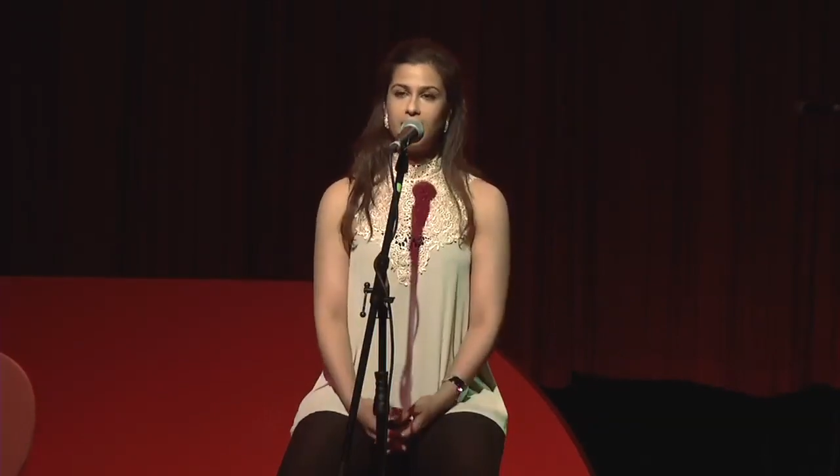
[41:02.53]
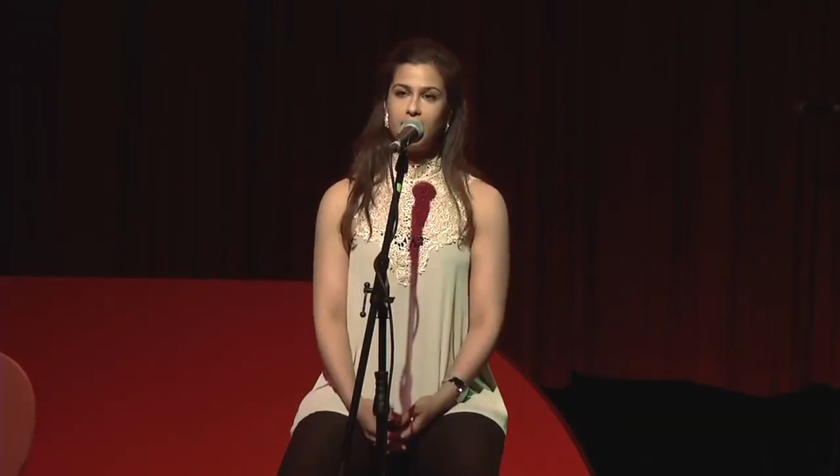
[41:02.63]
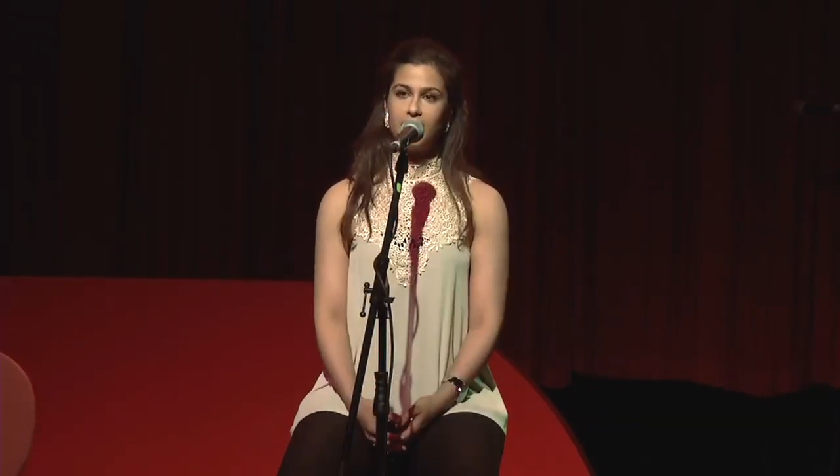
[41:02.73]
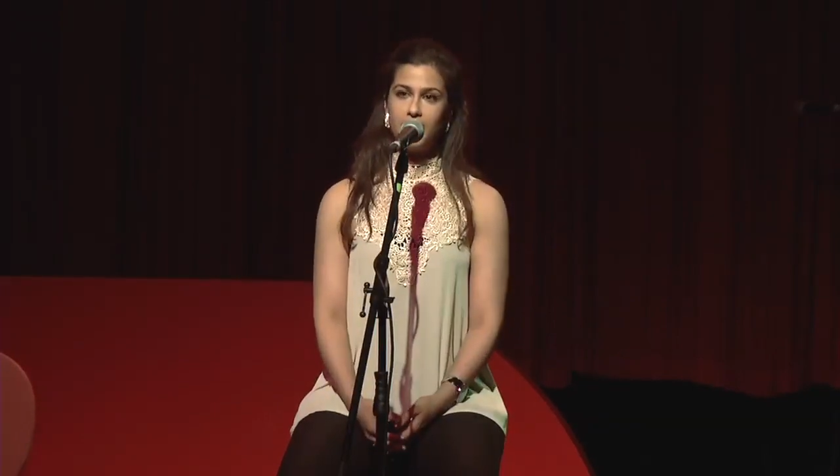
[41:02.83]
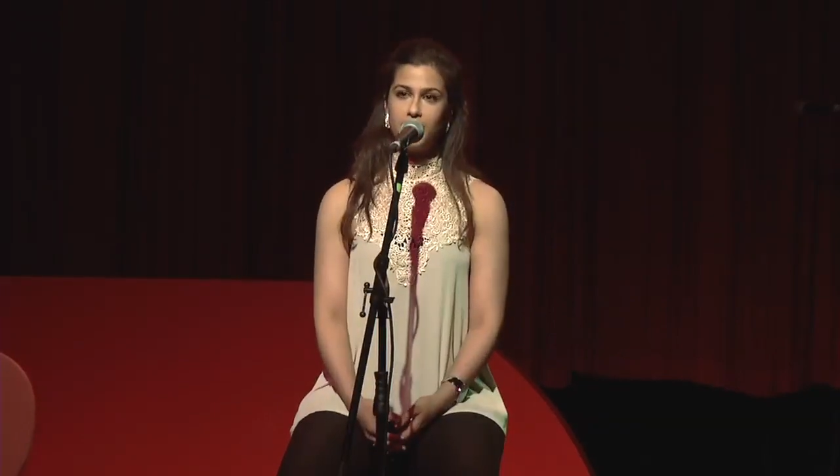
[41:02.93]

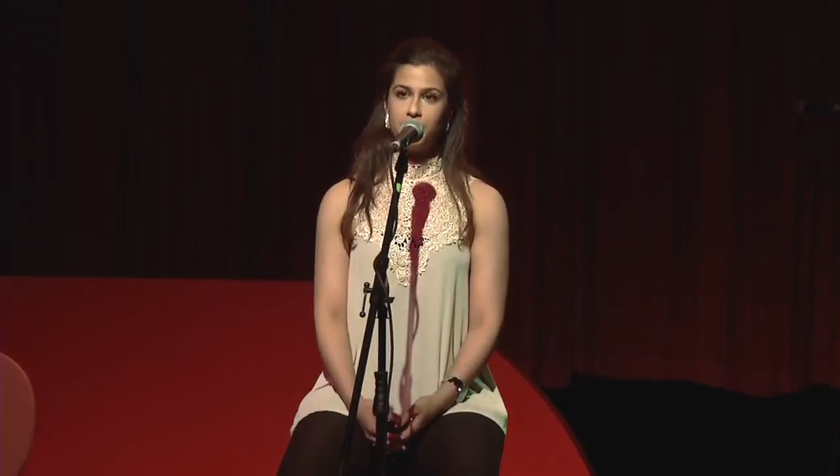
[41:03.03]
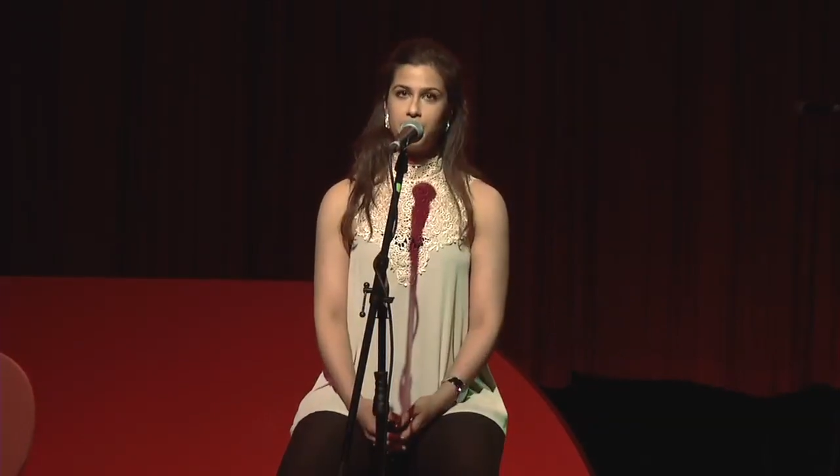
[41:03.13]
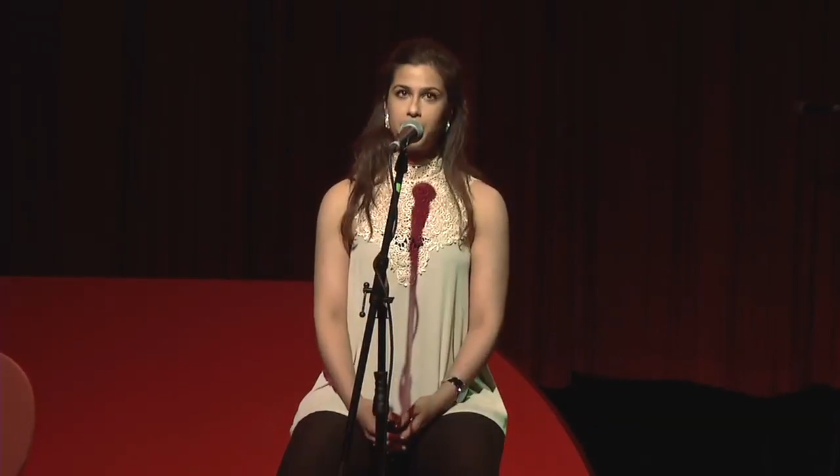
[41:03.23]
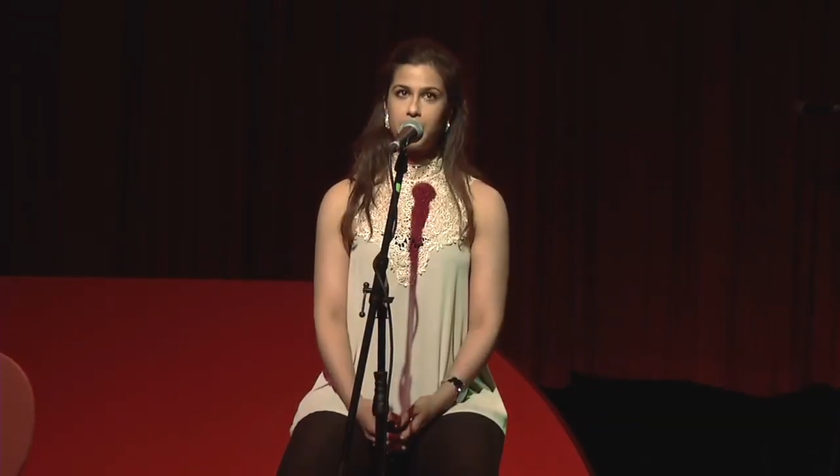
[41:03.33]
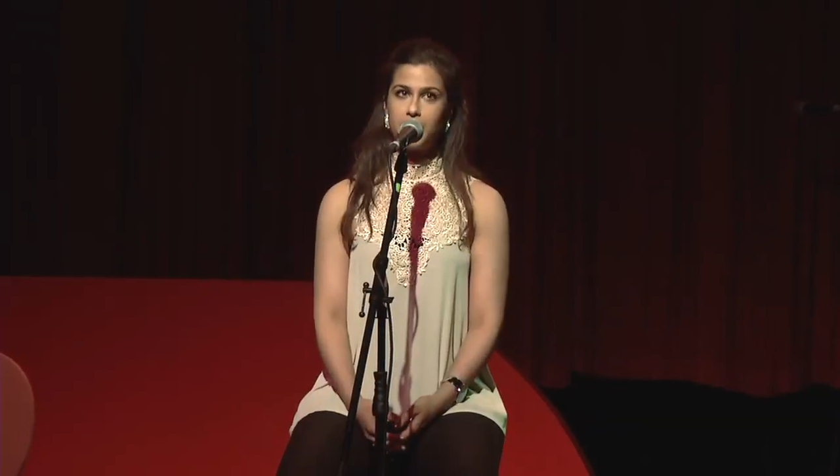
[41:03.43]

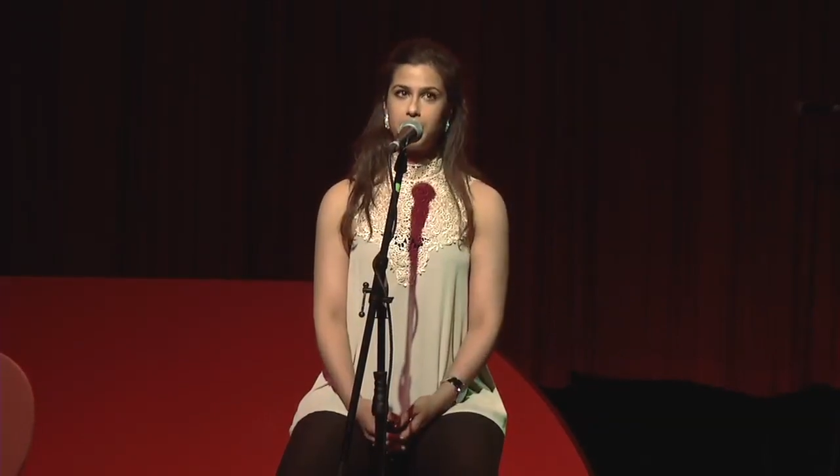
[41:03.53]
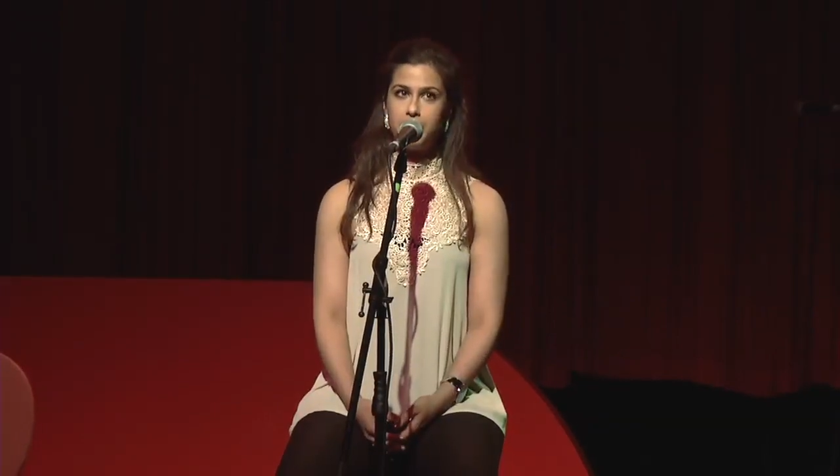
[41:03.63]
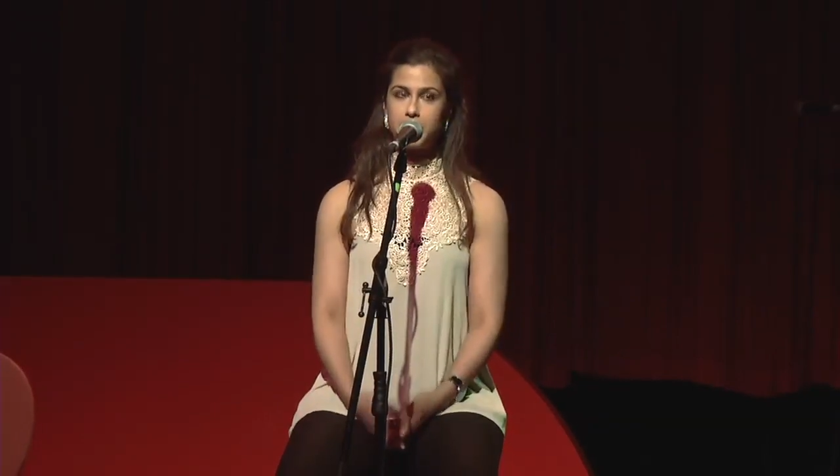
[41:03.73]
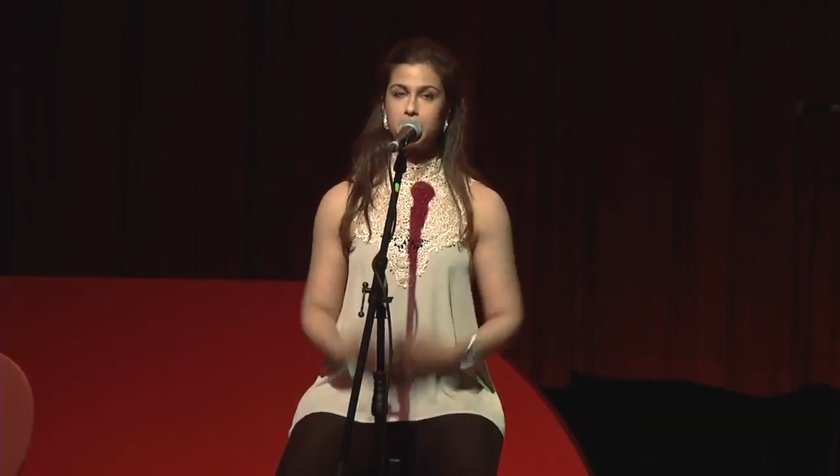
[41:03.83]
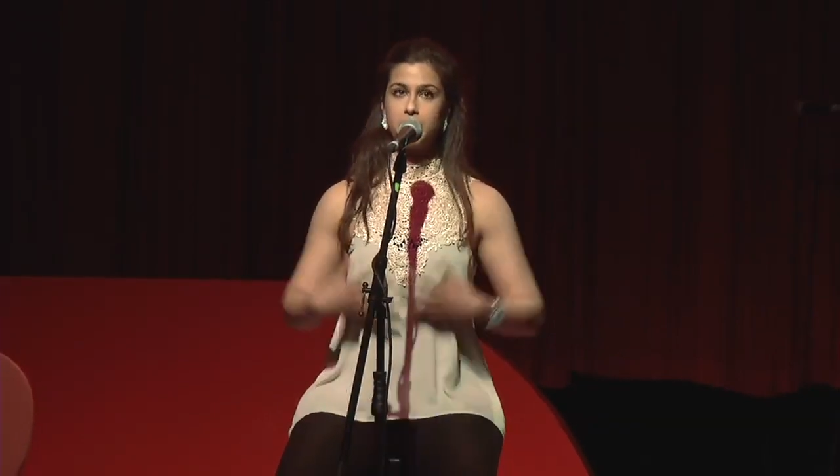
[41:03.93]

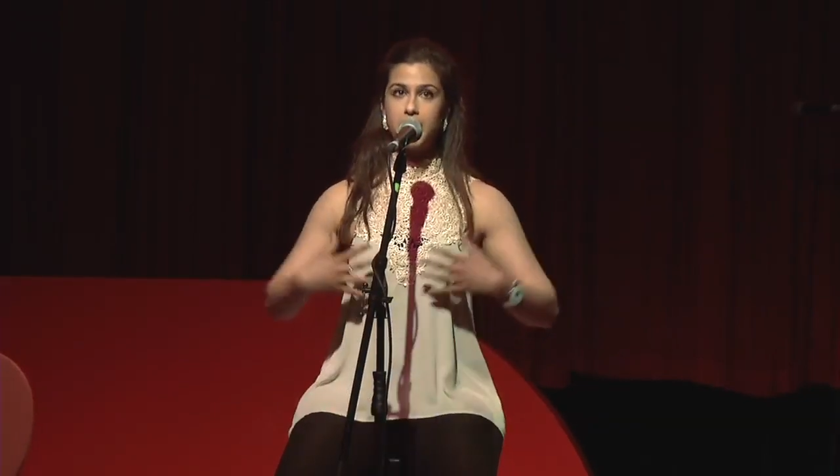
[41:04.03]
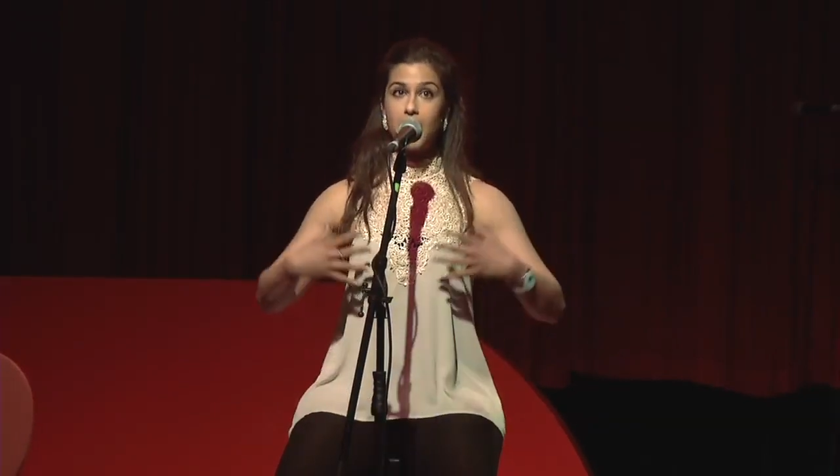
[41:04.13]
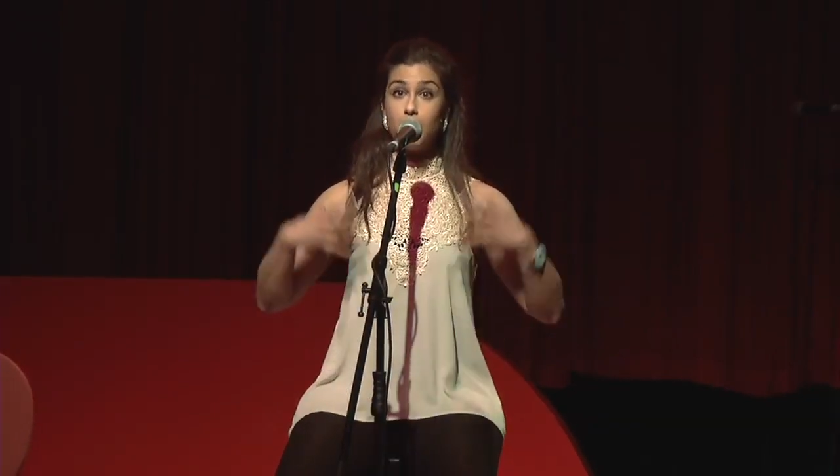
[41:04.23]
But to me,